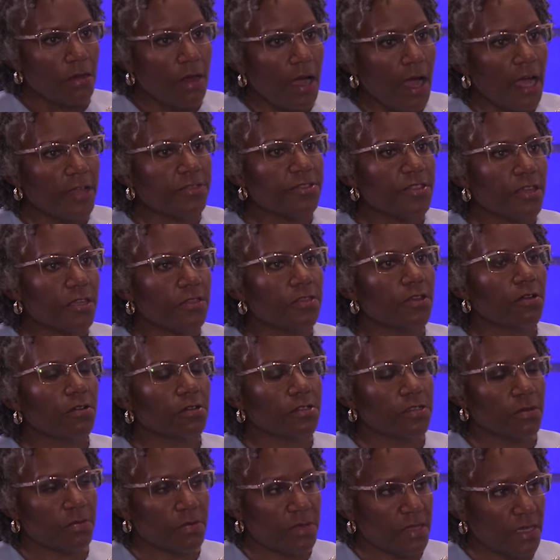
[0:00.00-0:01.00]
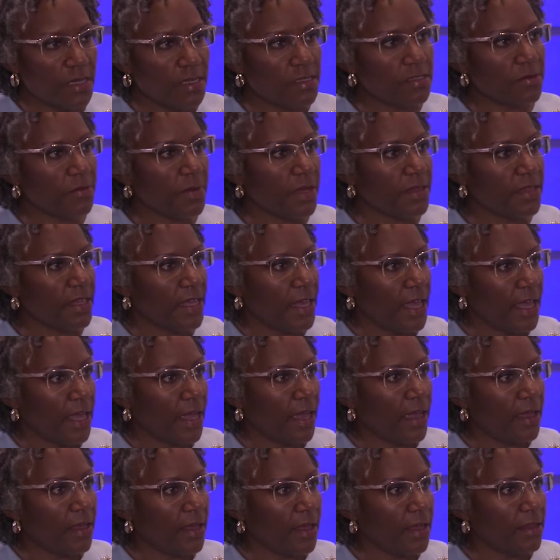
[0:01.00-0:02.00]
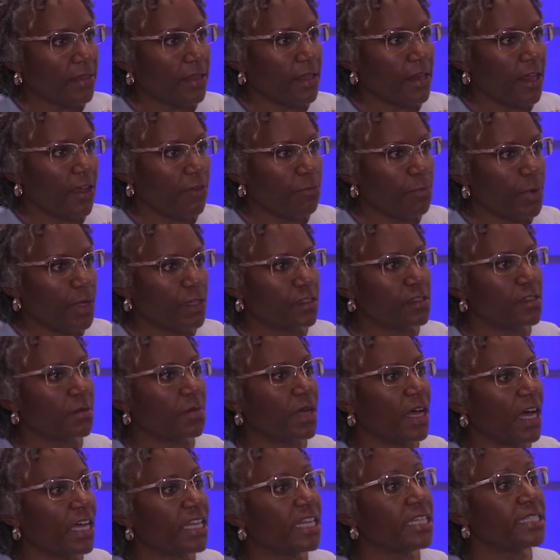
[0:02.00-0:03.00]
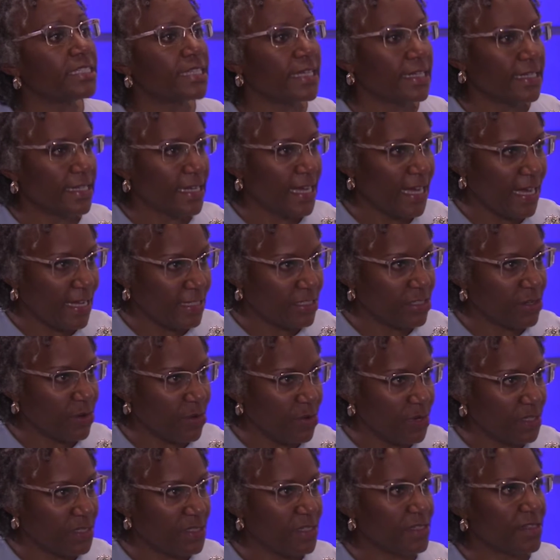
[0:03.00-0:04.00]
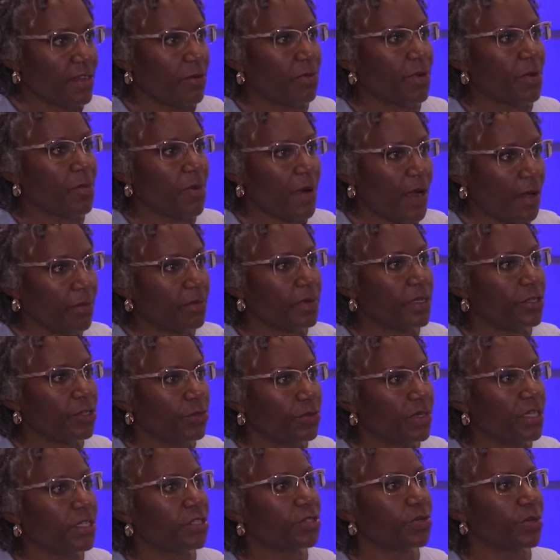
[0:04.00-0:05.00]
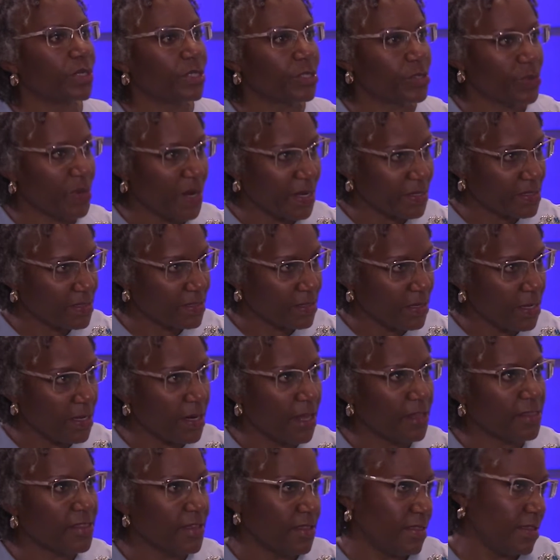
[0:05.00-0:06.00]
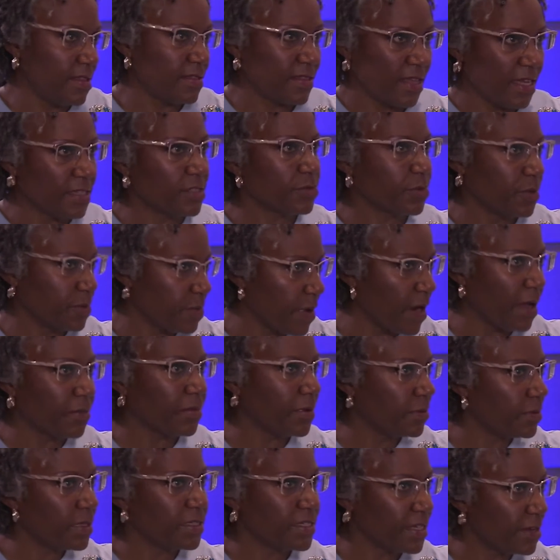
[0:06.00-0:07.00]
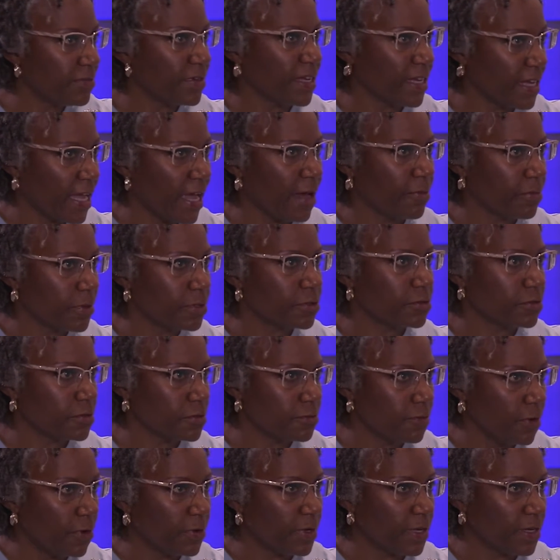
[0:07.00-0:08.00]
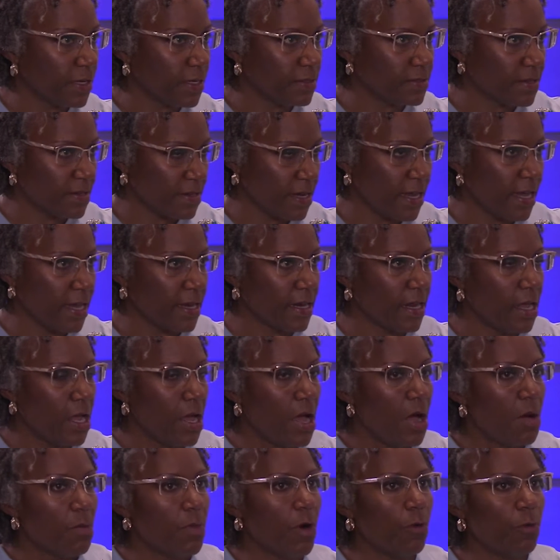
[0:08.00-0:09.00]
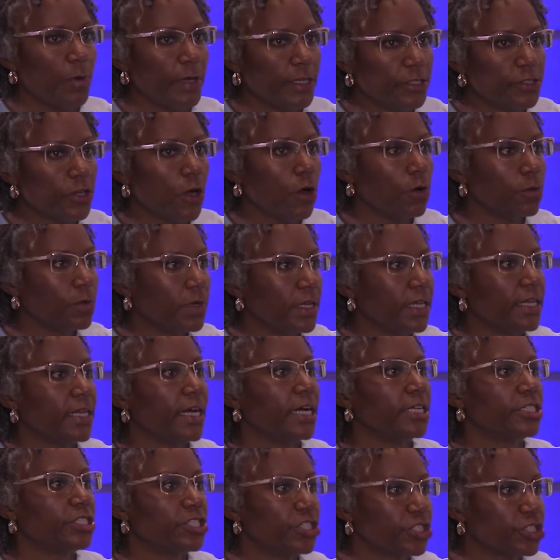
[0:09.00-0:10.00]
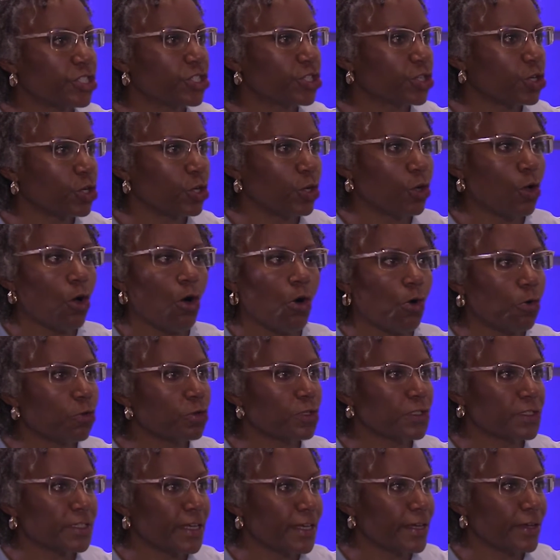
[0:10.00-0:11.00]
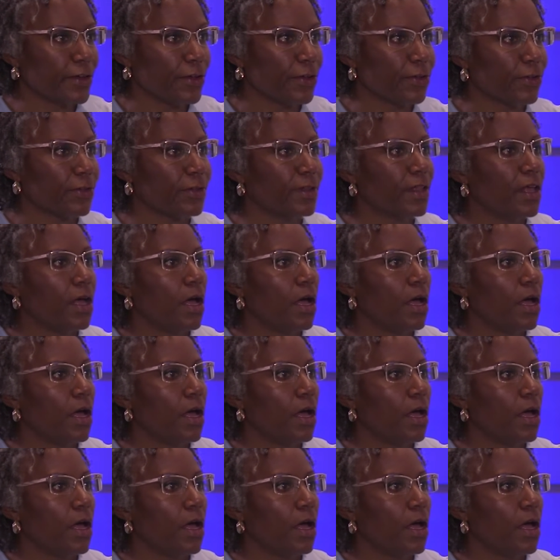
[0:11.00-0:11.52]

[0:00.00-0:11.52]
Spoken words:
I think there are some things about the AIA that have been some unintended consequences that we probably do need to address. And I think that that's what David Kapos was focusing on. But we don't need additional wholesale